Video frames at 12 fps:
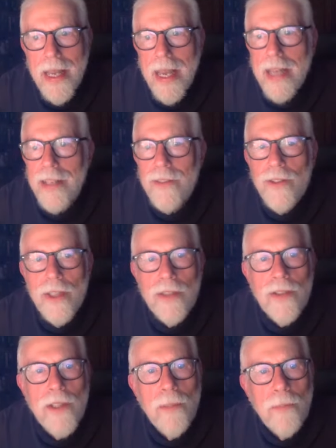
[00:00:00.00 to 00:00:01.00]
And it
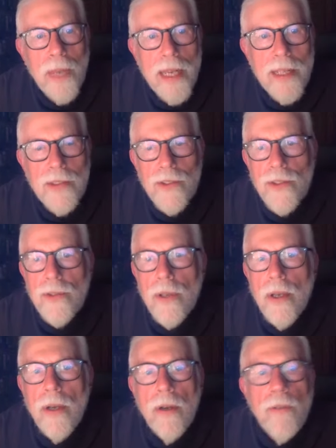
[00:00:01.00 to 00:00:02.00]
just depends
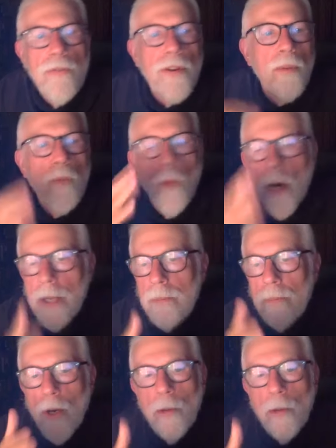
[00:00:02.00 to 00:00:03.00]
from
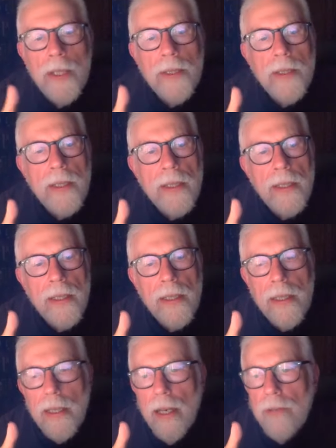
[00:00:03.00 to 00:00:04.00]
one moment
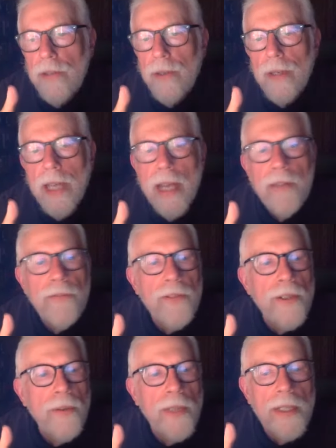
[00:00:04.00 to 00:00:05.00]
of your life
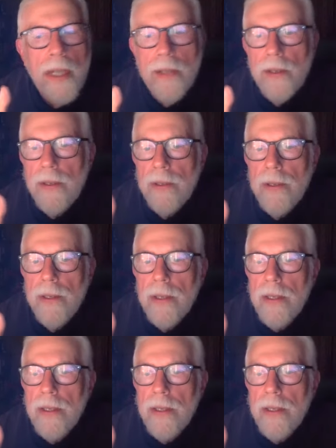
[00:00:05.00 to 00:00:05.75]
to another.